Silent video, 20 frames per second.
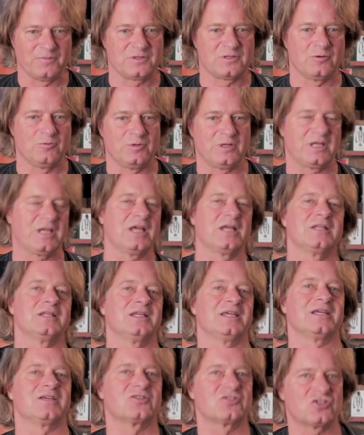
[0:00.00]
So we can
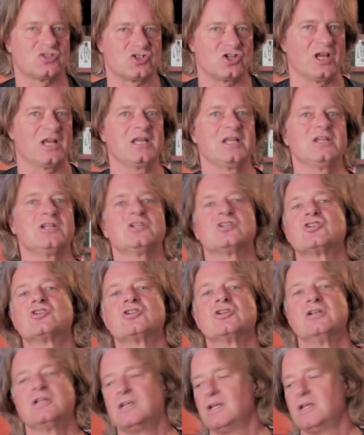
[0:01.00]
exchange